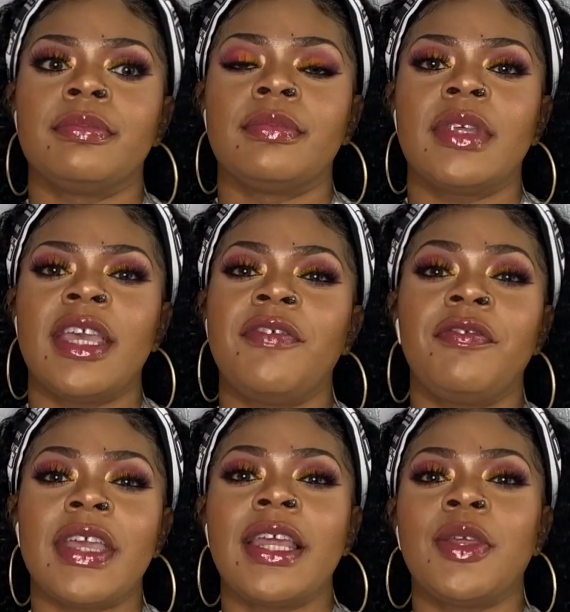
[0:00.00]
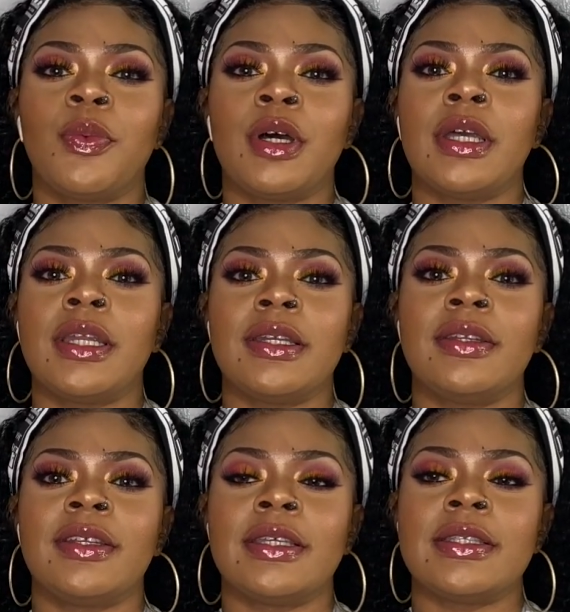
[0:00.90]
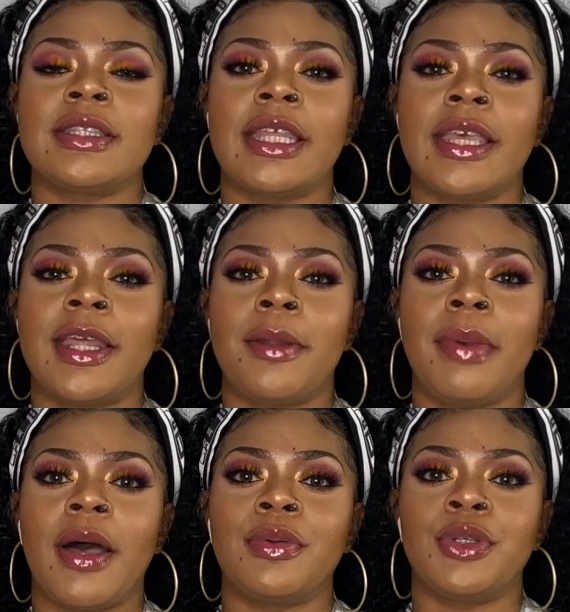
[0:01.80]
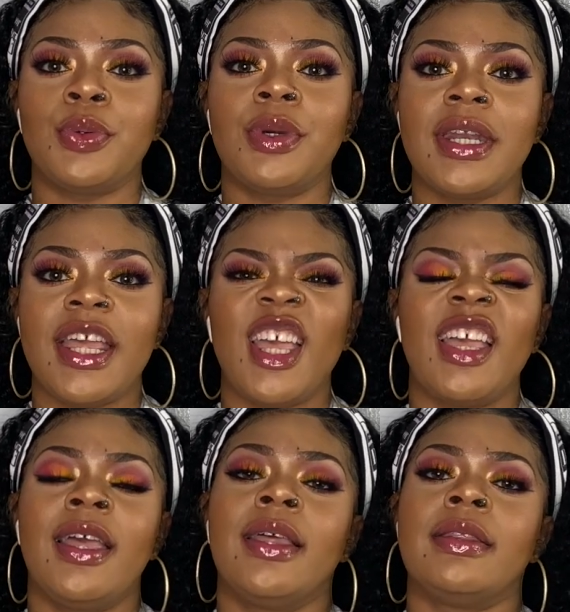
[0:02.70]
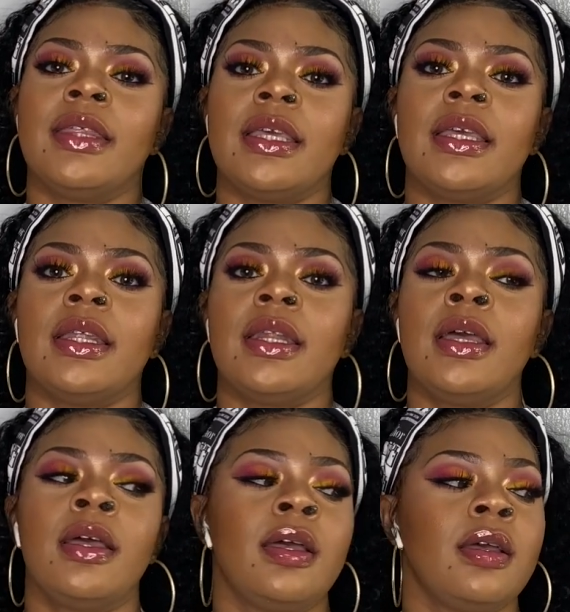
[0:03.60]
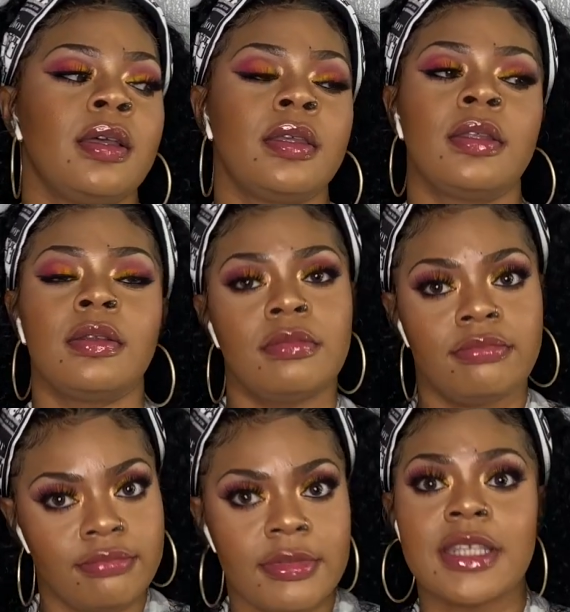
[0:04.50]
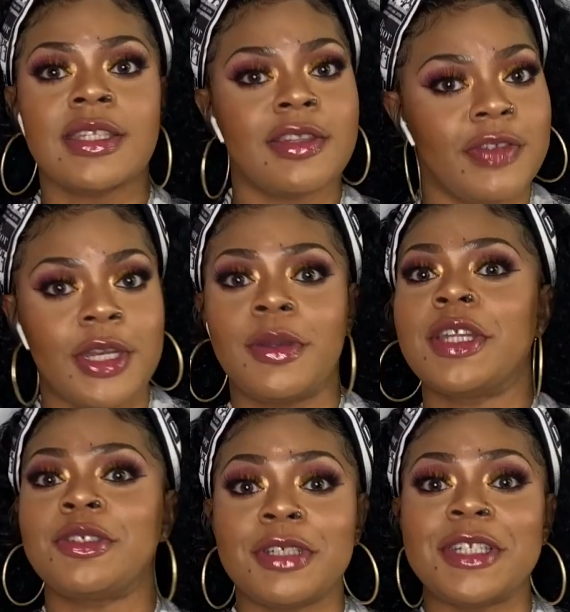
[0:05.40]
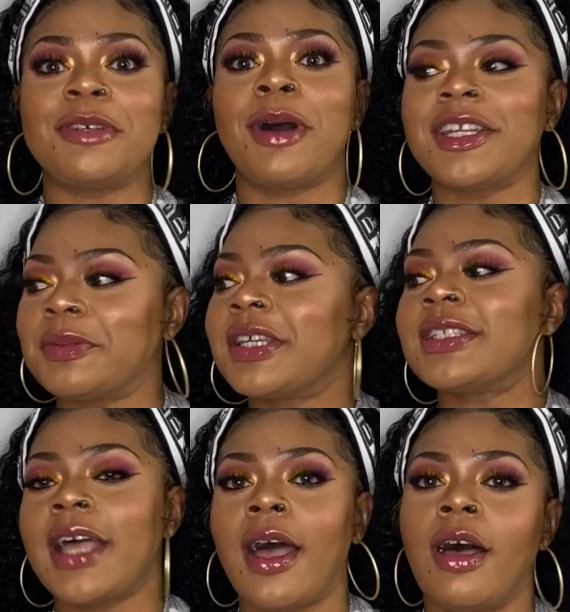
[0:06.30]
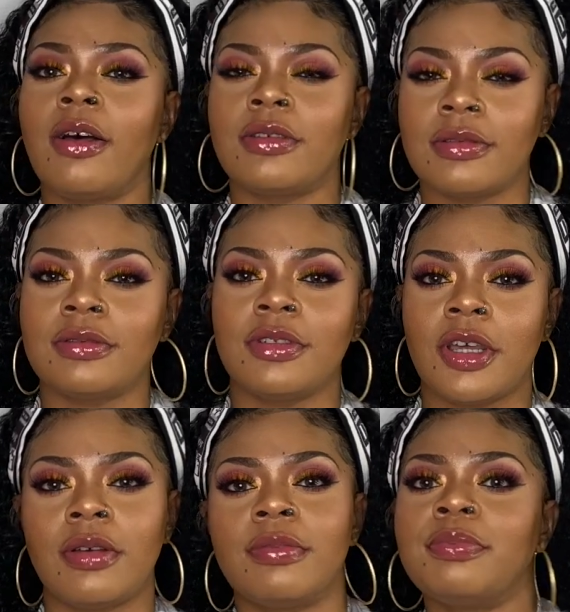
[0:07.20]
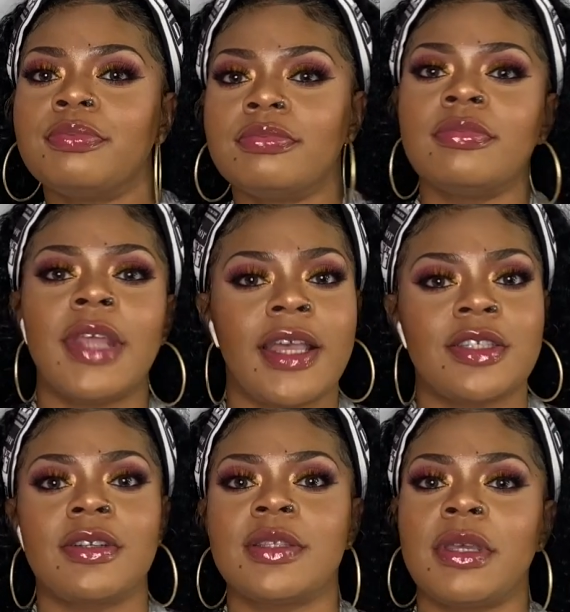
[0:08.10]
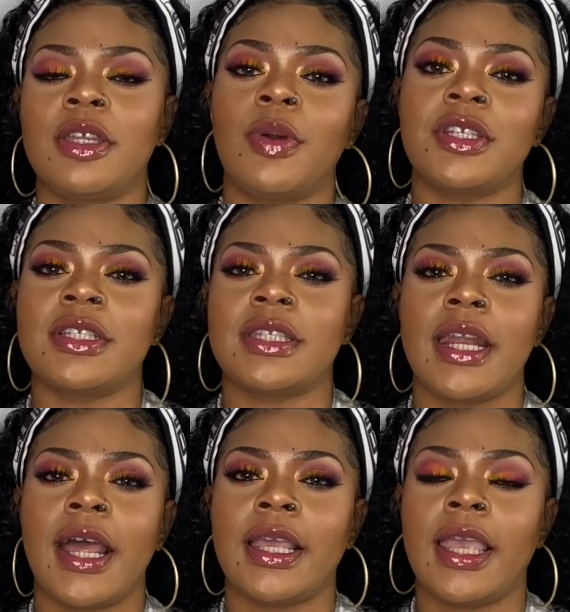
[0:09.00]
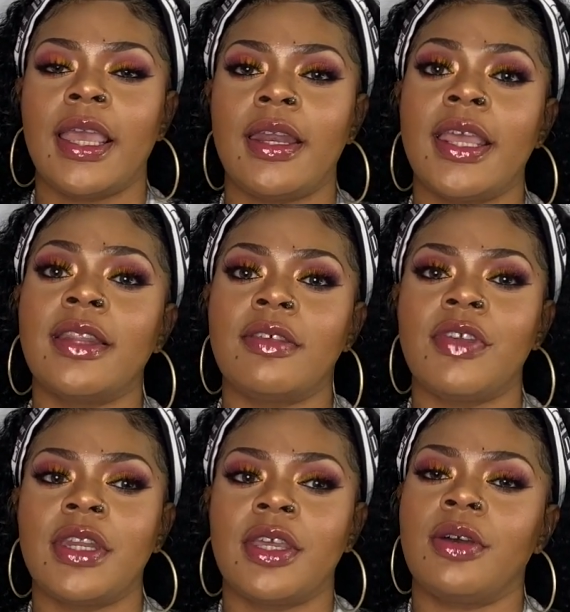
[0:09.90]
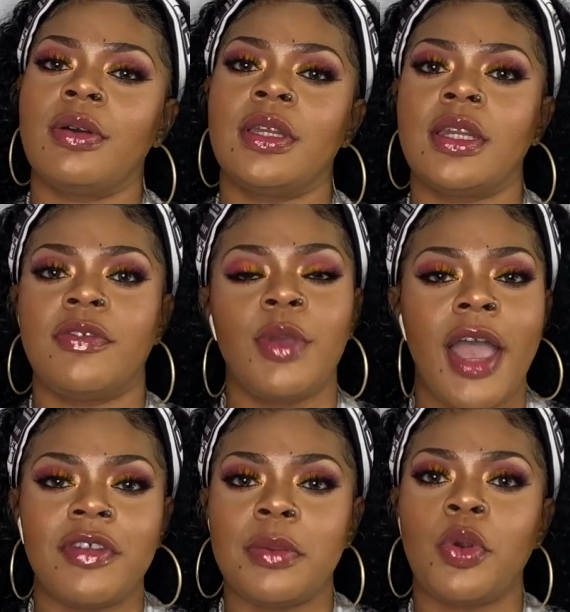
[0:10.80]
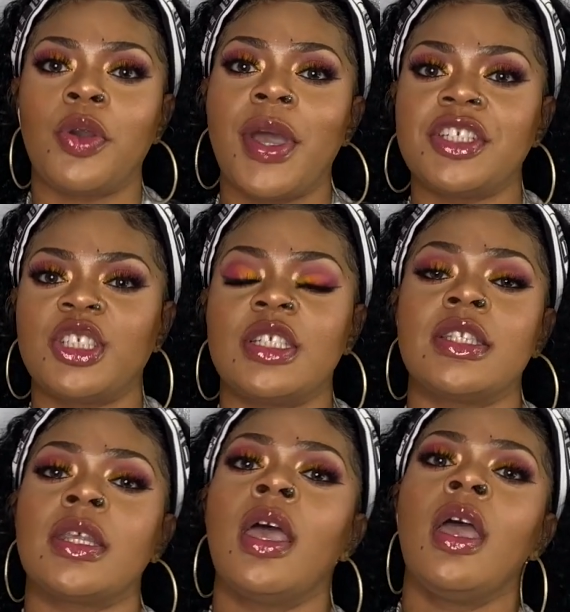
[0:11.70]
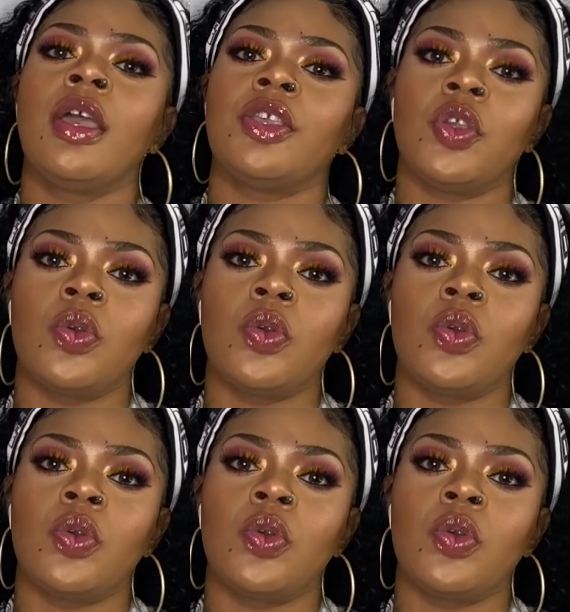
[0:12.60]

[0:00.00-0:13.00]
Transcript: If anyone is thinking about doing that, then this is the video that you need to watch, because I'll answer as many questions that I can in the video, and then if you have any more questions, you